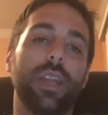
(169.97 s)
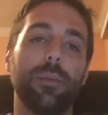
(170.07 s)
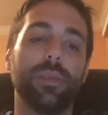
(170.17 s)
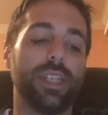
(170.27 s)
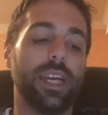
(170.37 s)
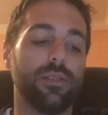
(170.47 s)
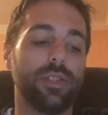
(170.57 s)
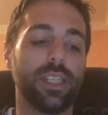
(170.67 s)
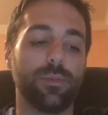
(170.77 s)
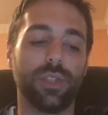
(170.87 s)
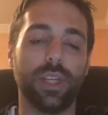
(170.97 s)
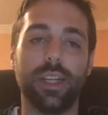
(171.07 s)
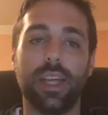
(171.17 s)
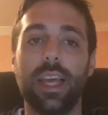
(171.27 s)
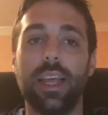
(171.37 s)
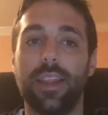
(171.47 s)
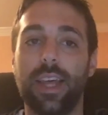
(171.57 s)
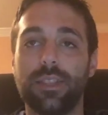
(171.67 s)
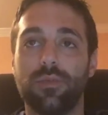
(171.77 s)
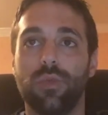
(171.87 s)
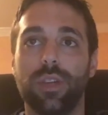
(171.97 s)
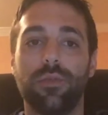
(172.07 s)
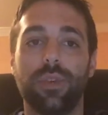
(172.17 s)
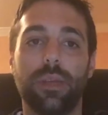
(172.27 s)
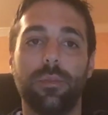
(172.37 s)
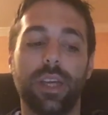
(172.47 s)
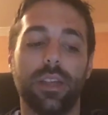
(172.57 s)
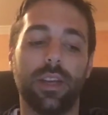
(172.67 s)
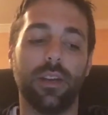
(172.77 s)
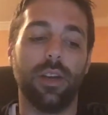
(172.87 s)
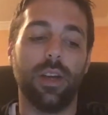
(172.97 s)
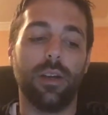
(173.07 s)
damage down 6%. That's really big there.